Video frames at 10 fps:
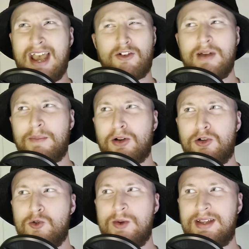I can't
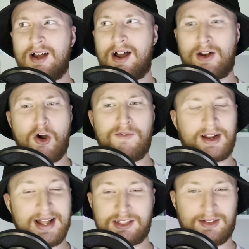remember who we got
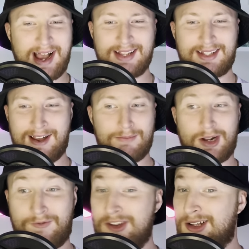over Guentzel last time,
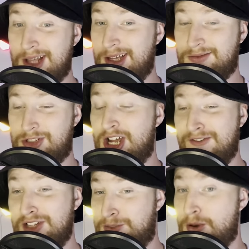but I feel like
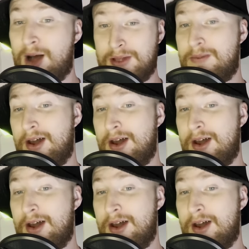Shifley's probably